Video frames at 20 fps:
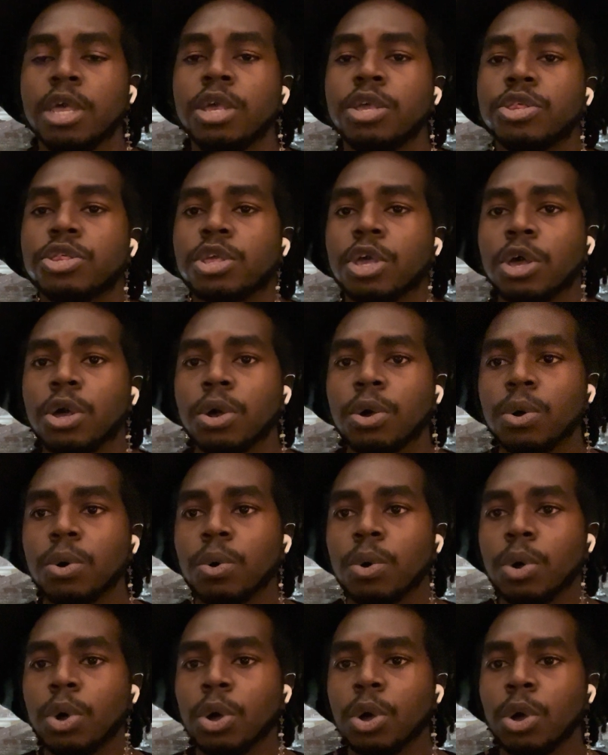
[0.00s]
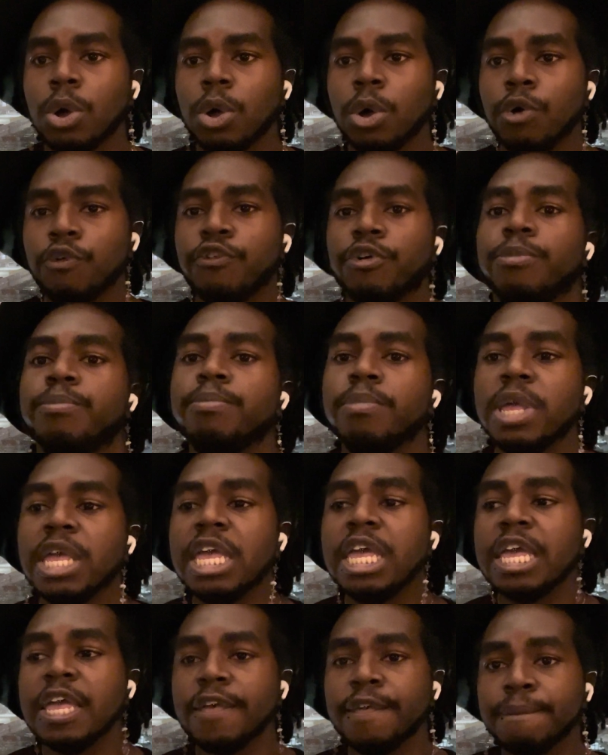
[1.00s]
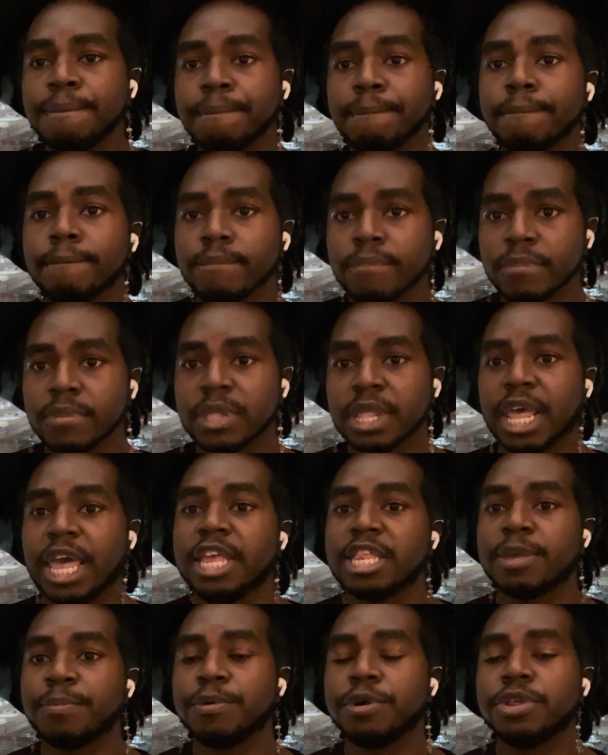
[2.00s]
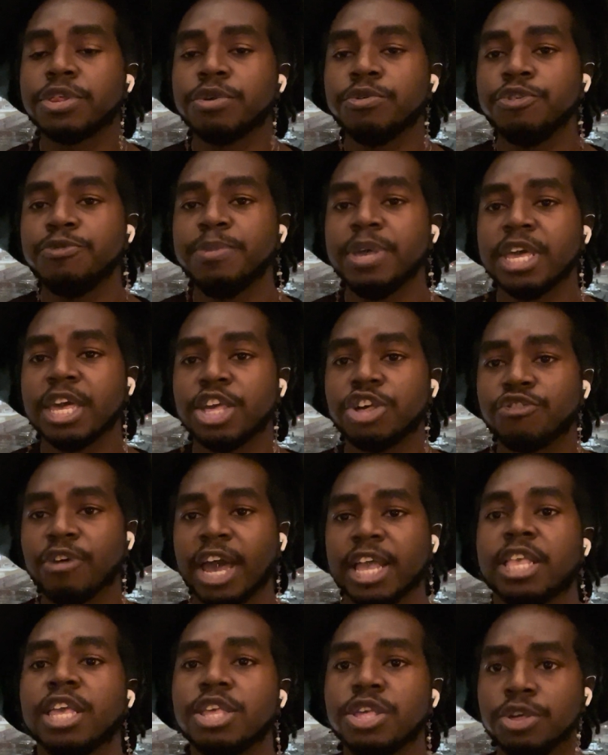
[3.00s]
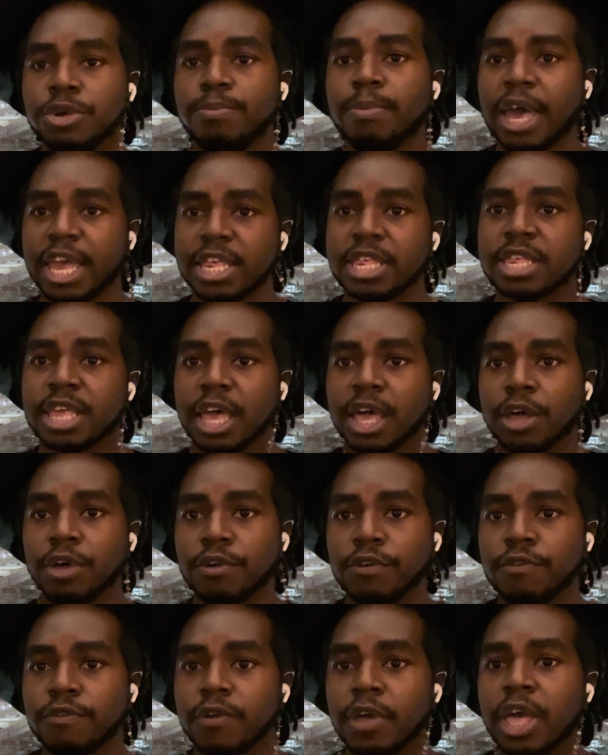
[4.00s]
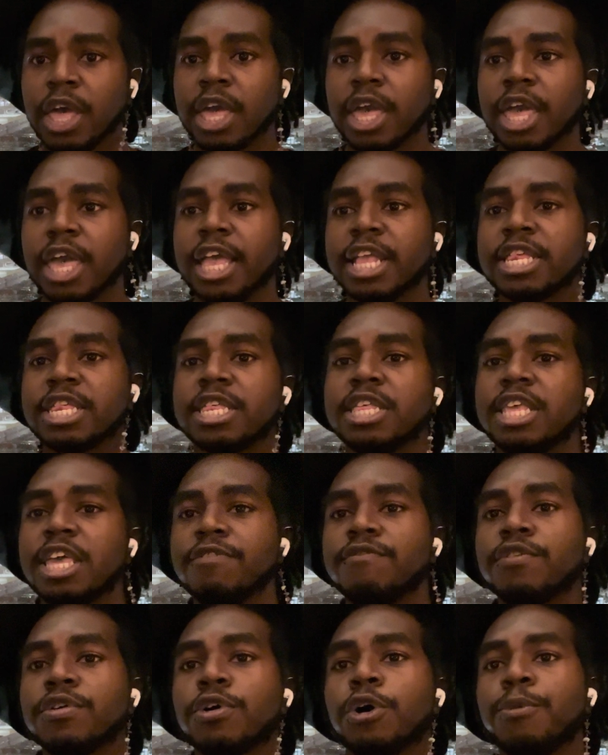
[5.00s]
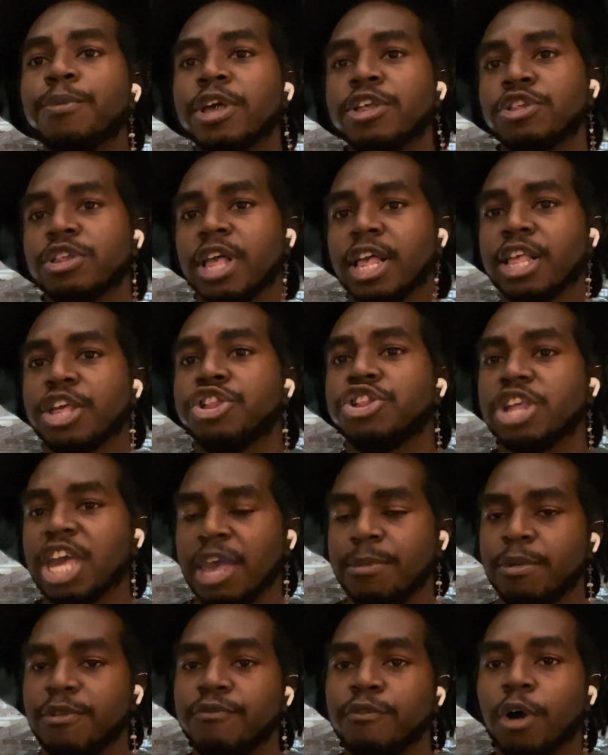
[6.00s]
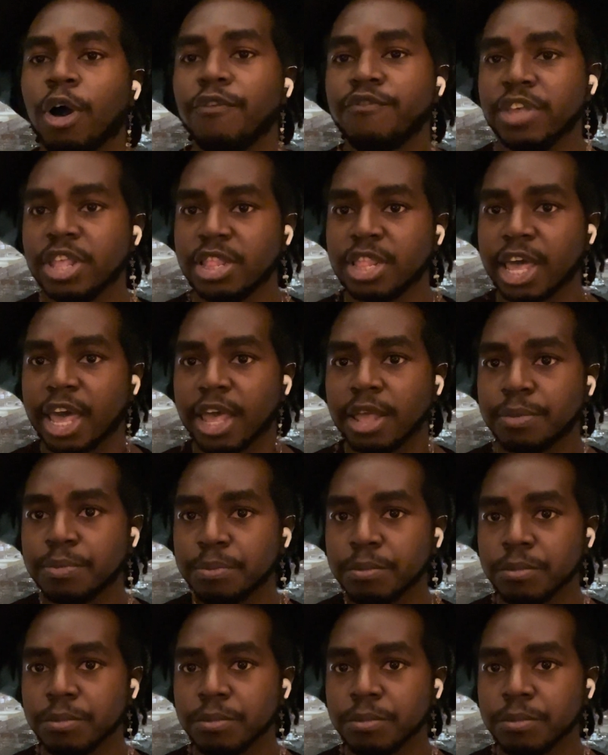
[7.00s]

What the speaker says: So for me, as a person who's being attracted to myself, it's difficult because there's a lot of shame involved in that.